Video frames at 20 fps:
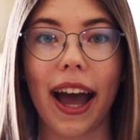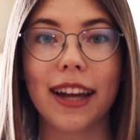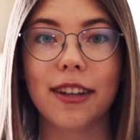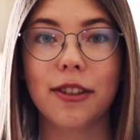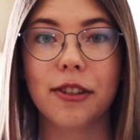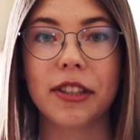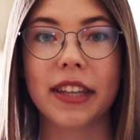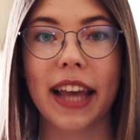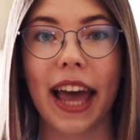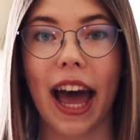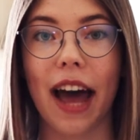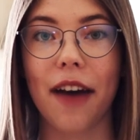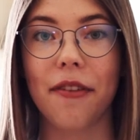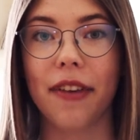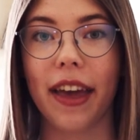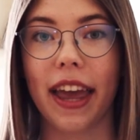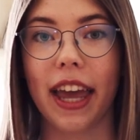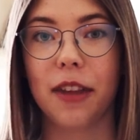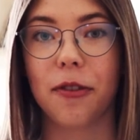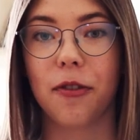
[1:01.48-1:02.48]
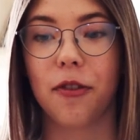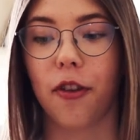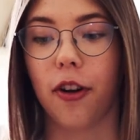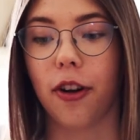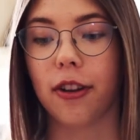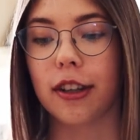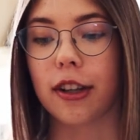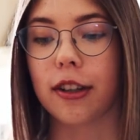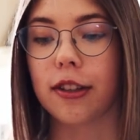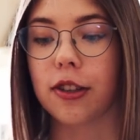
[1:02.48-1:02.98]
I just have 8
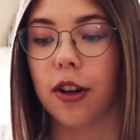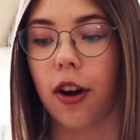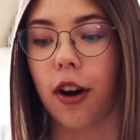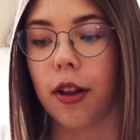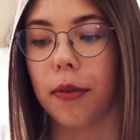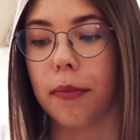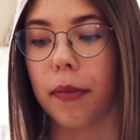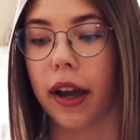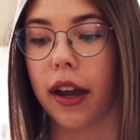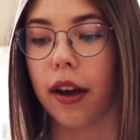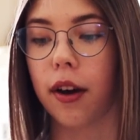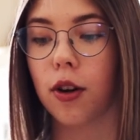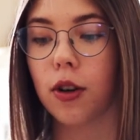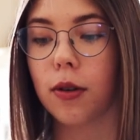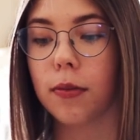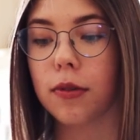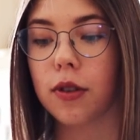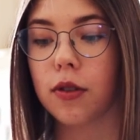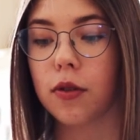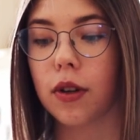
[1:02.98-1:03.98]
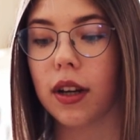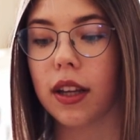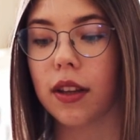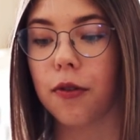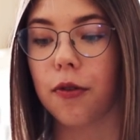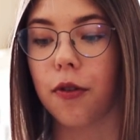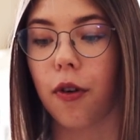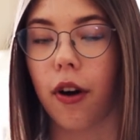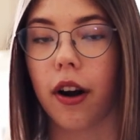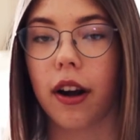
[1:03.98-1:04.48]
folders on my home
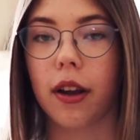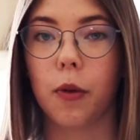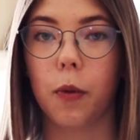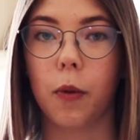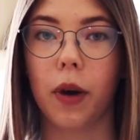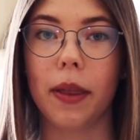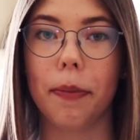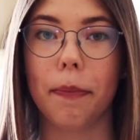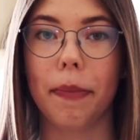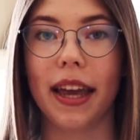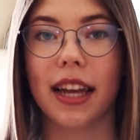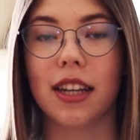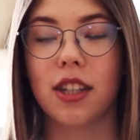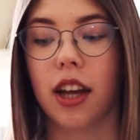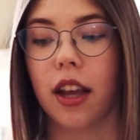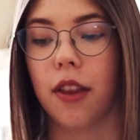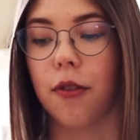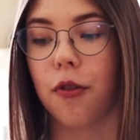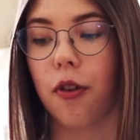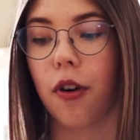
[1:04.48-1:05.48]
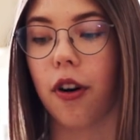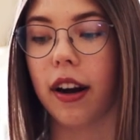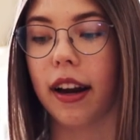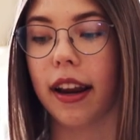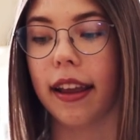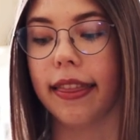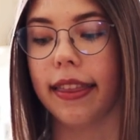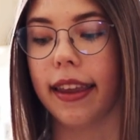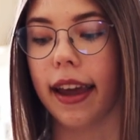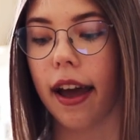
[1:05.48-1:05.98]
screen, 4 in one page and 4
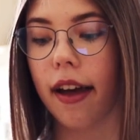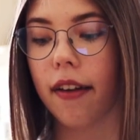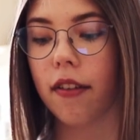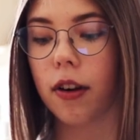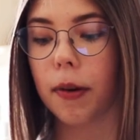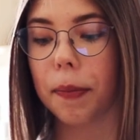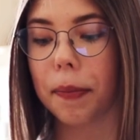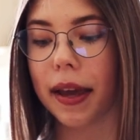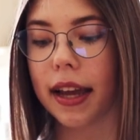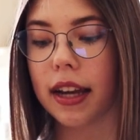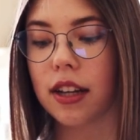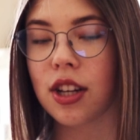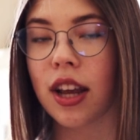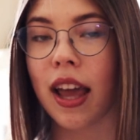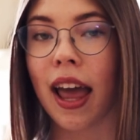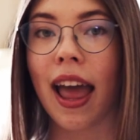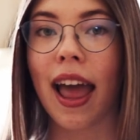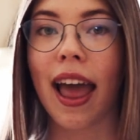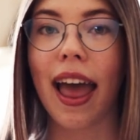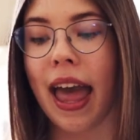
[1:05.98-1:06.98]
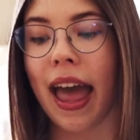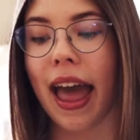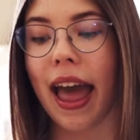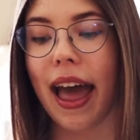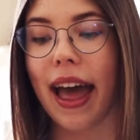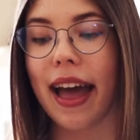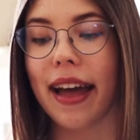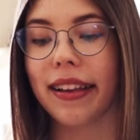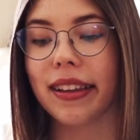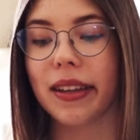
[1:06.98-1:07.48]
in the other page.
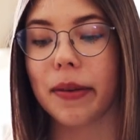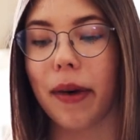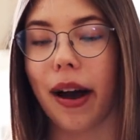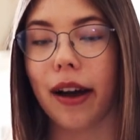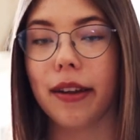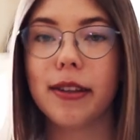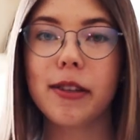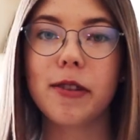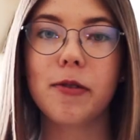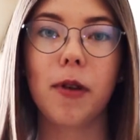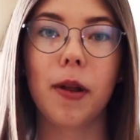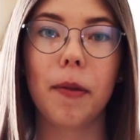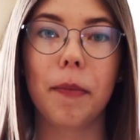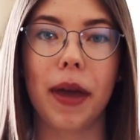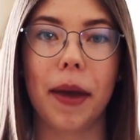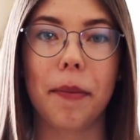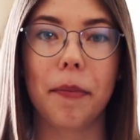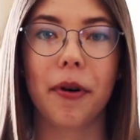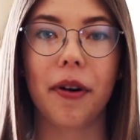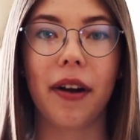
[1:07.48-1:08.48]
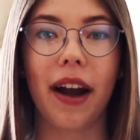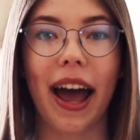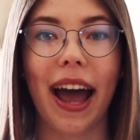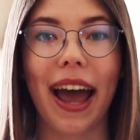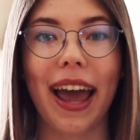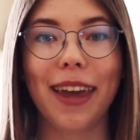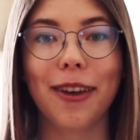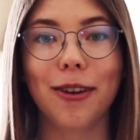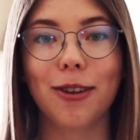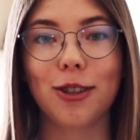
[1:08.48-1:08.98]
And about this wallpaper,
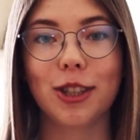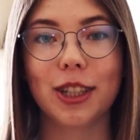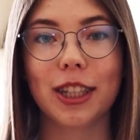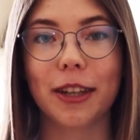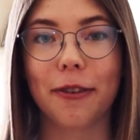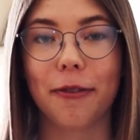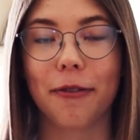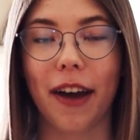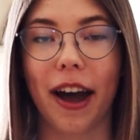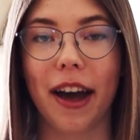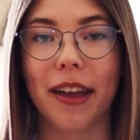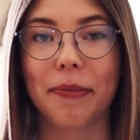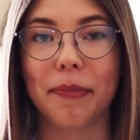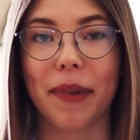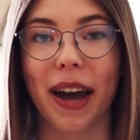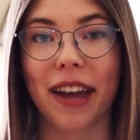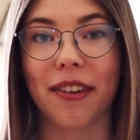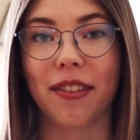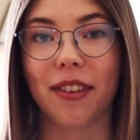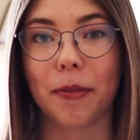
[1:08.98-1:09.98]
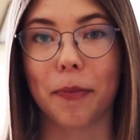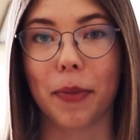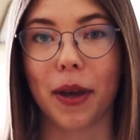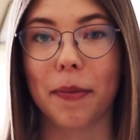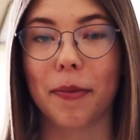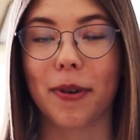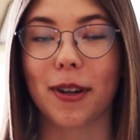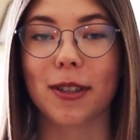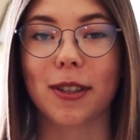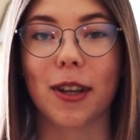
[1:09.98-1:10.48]
I usually find my
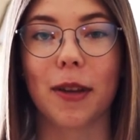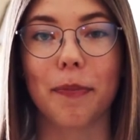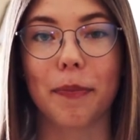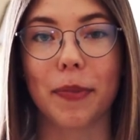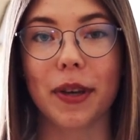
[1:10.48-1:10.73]
wallpapers on